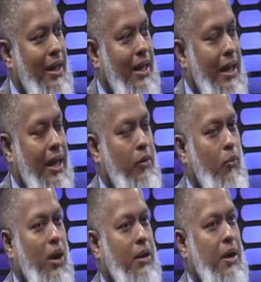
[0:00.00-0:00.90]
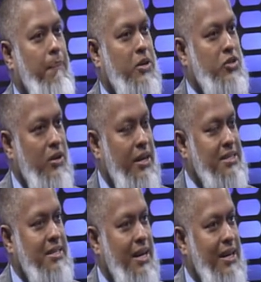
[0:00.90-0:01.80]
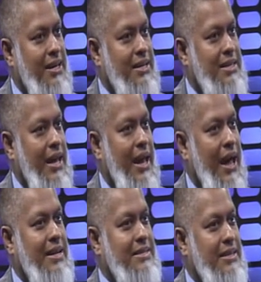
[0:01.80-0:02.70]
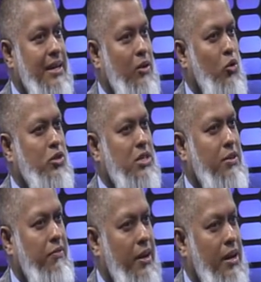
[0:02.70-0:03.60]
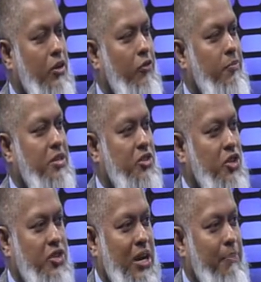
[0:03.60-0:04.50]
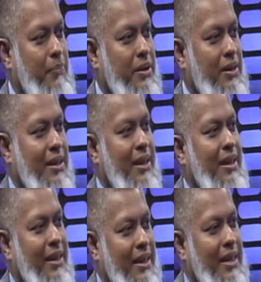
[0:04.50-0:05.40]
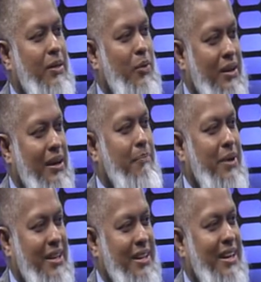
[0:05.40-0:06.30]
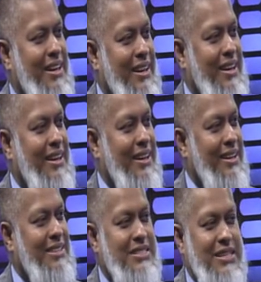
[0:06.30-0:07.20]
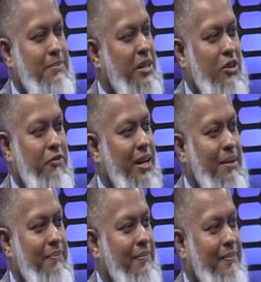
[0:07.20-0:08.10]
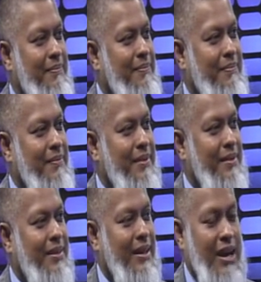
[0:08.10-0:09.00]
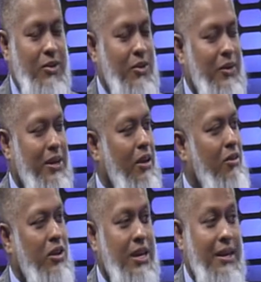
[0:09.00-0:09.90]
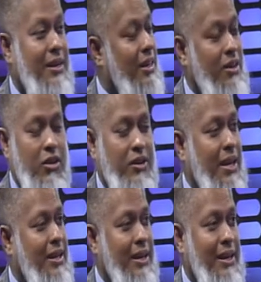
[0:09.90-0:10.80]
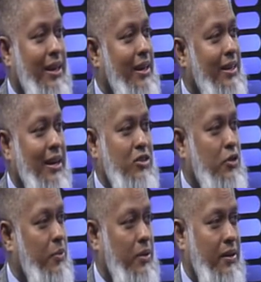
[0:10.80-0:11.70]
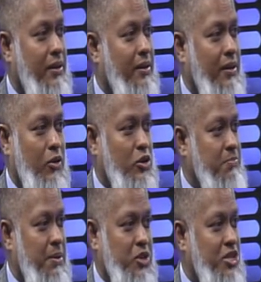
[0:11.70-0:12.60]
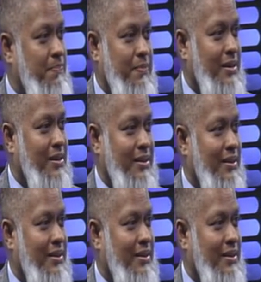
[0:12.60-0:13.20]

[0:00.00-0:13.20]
And Brexit what party. my personal understanding is, as a closest friend of Mr. Sham, he will come back again. Right. It's just a matter of time. He's I know, you know he, he, will not take uh, uh, the House of uh, uh, Lords membership. No.